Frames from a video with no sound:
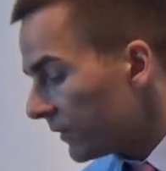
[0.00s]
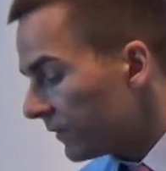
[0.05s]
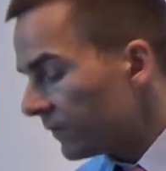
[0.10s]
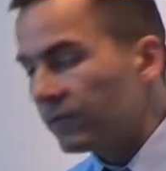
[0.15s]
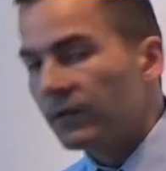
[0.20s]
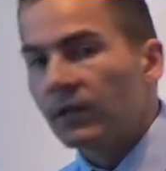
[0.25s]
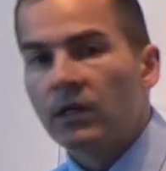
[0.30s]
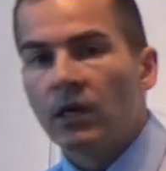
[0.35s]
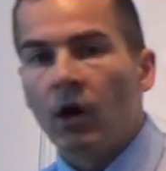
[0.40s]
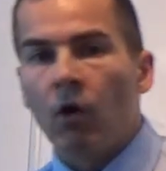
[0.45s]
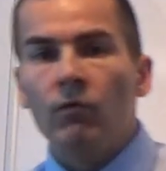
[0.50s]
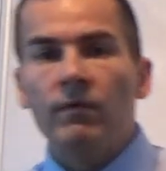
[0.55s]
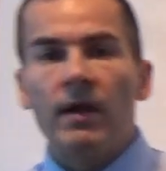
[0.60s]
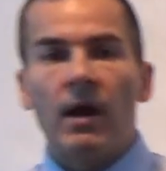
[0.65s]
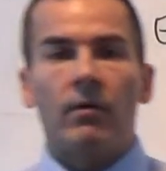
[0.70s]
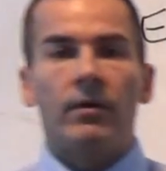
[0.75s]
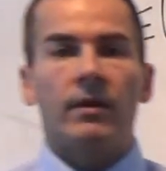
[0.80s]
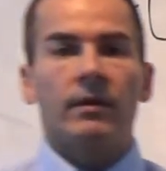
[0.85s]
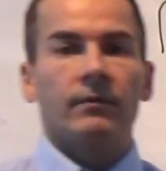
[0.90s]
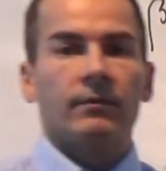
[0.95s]
What's the
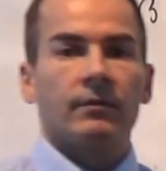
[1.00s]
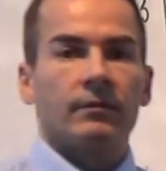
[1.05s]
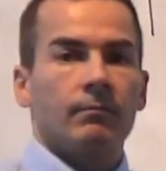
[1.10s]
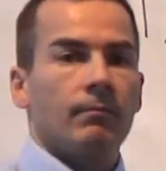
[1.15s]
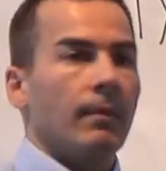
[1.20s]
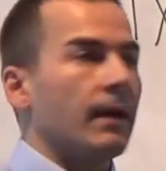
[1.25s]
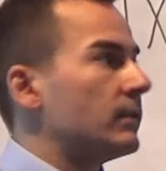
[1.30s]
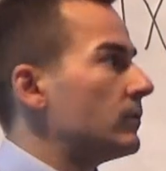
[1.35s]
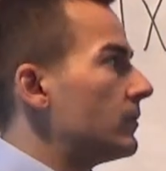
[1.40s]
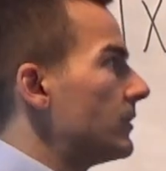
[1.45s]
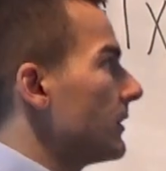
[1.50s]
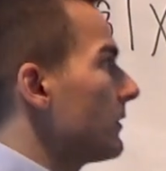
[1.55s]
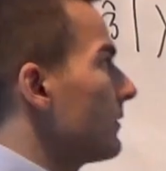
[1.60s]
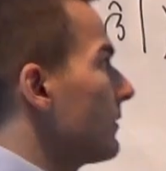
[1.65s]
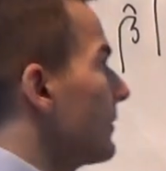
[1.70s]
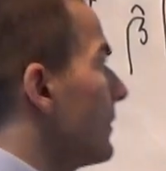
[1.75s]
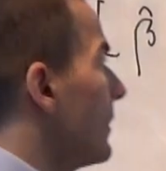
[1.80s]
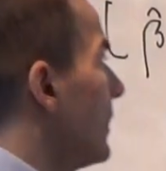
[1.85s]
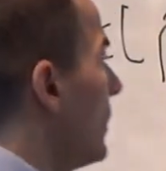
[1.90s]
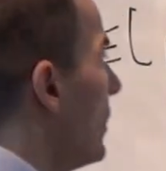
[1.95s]
covariance
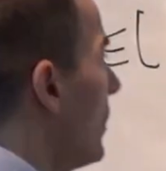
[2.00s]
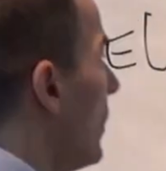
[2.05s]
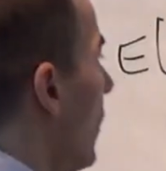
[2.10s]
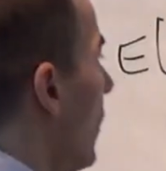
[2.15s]
matrix